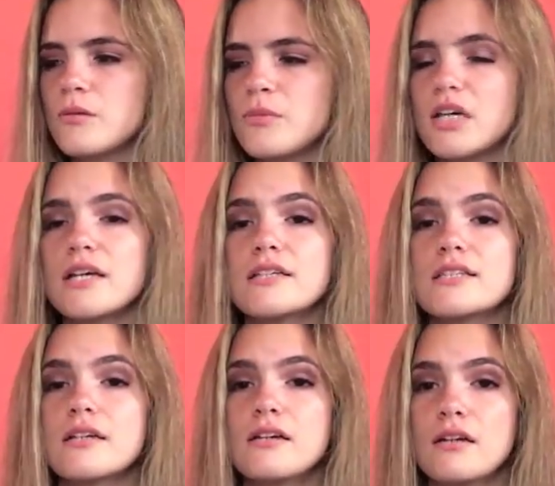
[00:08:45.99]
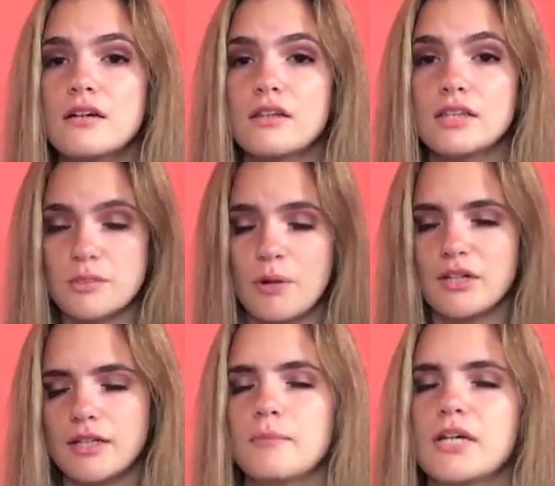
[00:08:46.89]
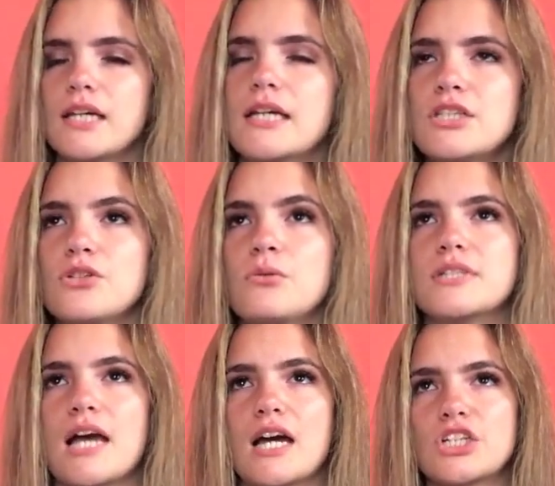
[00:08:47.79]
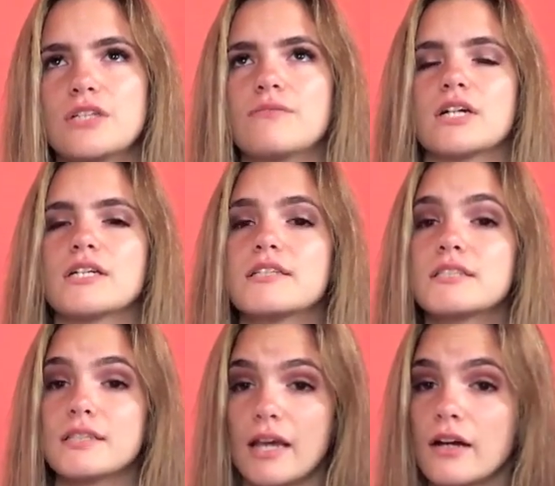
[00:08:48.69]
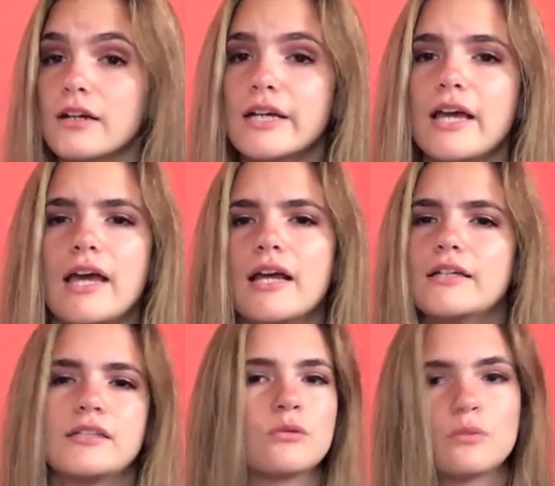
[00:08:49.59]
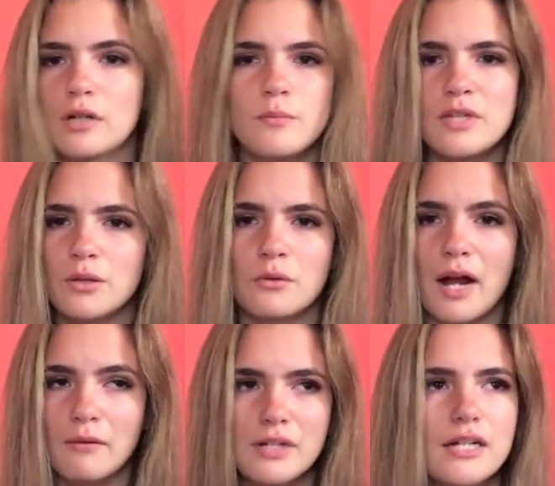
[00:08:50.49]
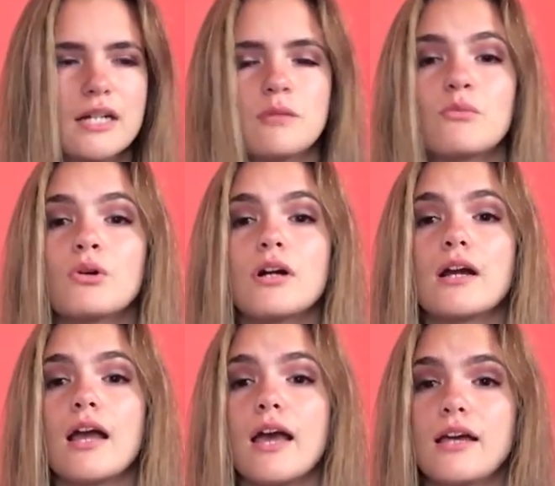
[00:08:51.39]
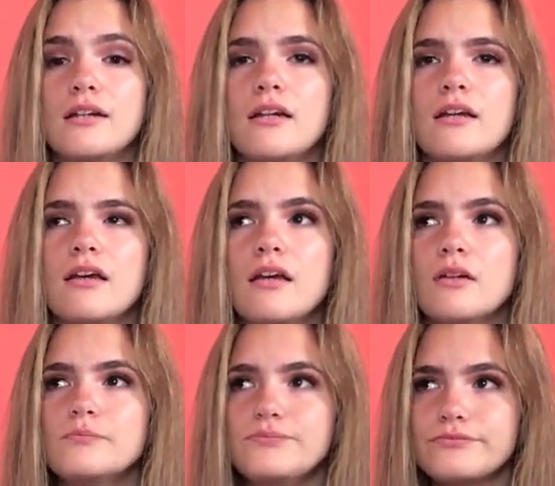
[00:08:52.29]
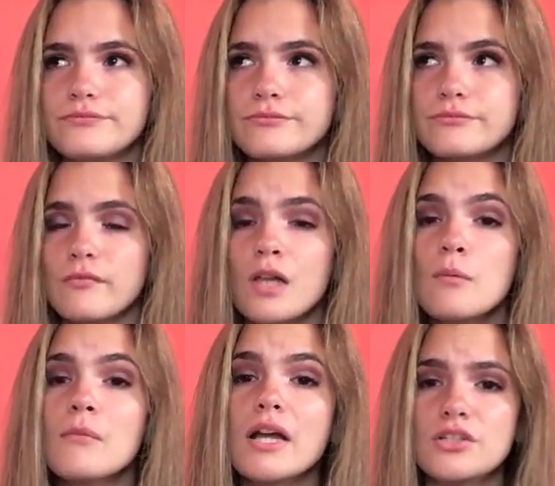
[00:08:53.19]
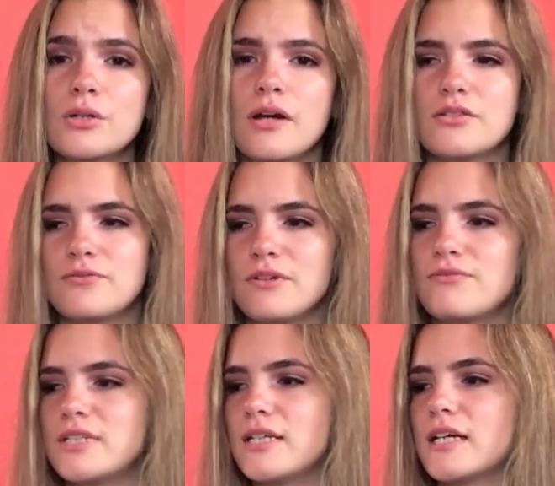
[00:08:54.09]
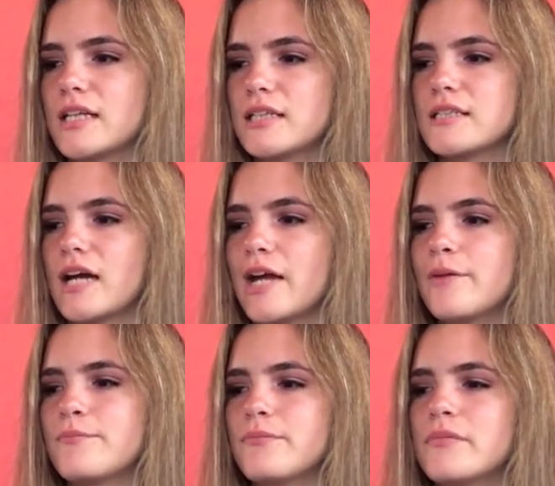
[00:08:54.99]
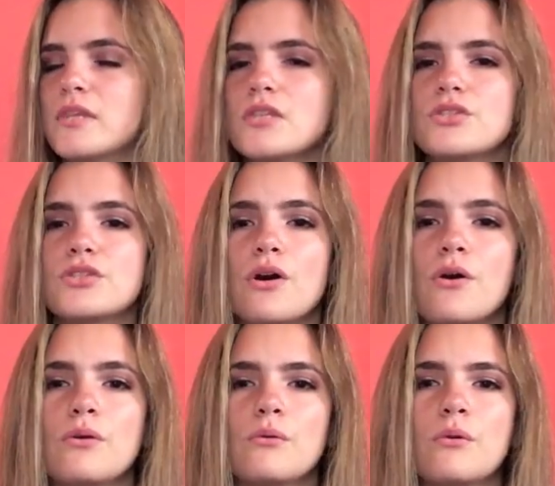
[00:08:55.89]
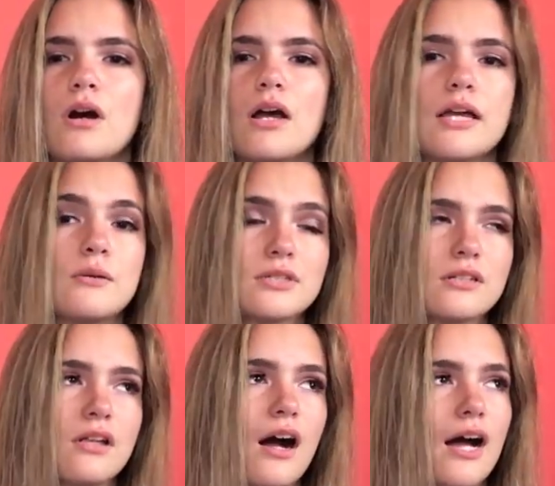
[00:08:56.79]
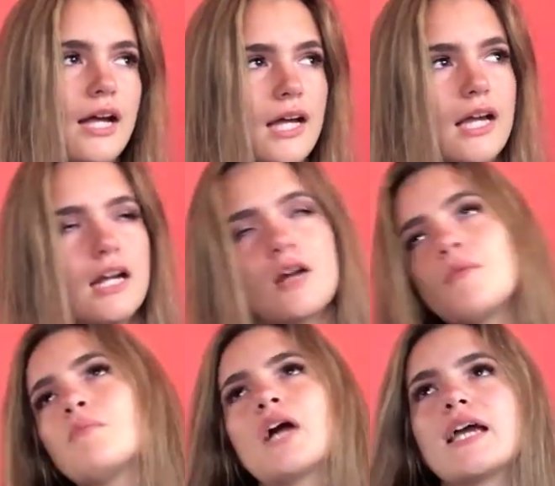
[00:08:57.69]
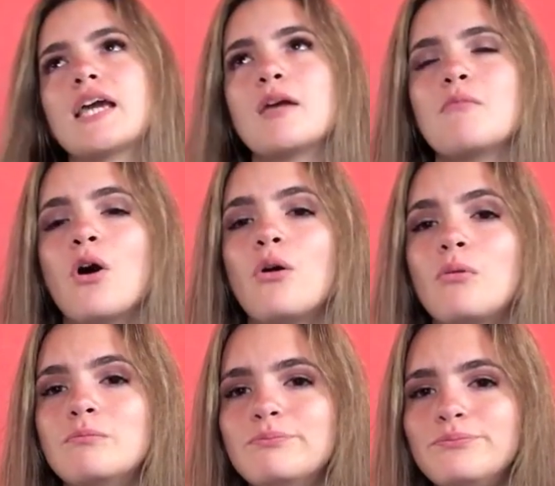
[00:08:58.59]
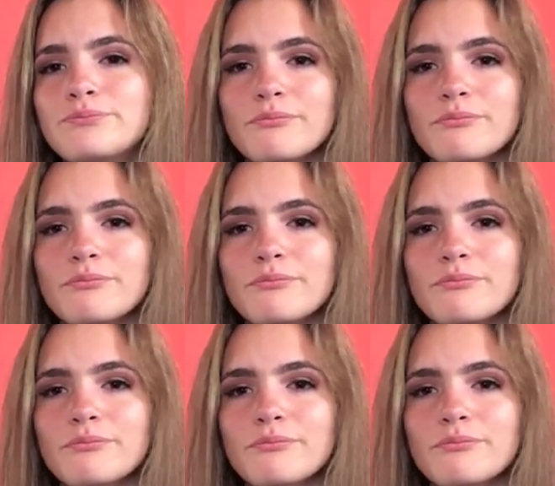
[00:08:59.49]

because this part that I'm getting into was actually very scary, and I didn't want to be around it anymore. And mind you, I was 15 at the time, so it was a lot. And I remember I came home,